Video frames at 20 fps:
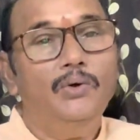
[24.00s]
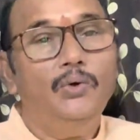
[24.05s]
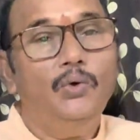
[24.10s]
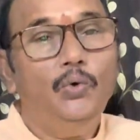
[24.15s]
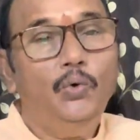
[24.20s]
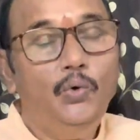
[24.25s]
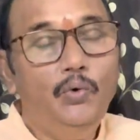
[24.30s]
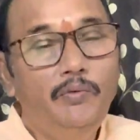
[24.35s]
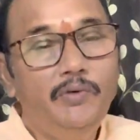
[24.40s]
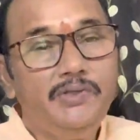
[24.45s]

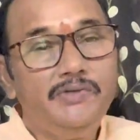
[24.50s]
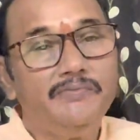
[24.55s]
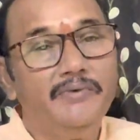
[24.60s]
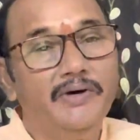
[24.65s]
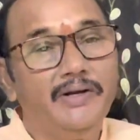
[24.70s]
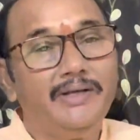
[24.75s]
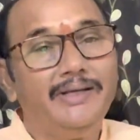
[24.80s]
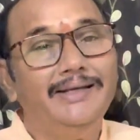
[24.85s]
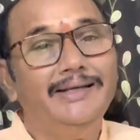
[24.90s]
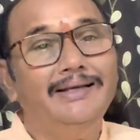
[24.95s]
who was
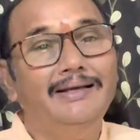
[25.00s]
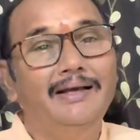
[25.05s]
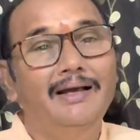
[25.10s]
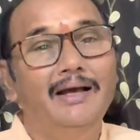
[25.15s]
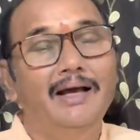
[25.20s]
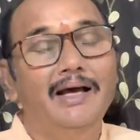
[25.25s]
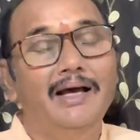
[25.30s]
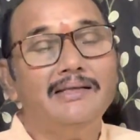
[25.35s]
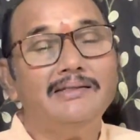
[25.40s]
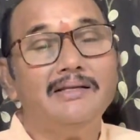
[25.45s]
working
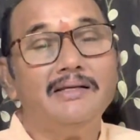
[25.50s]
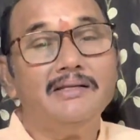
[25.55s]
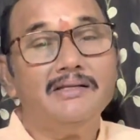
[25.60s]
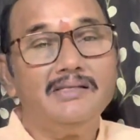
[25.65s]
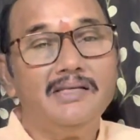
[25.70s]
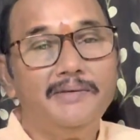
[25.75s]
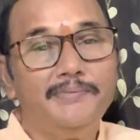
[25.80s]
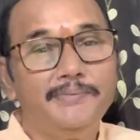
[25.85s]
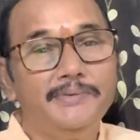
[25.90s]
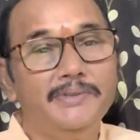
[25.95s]
as a
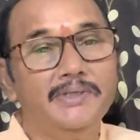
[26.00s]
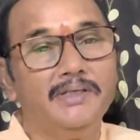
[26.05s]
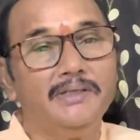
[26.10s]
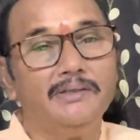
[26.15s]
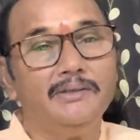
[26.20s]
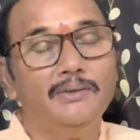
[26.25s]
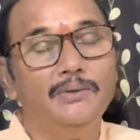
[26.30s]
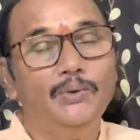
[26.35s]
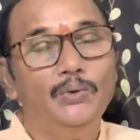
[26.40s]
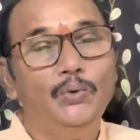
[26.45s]
receptionist,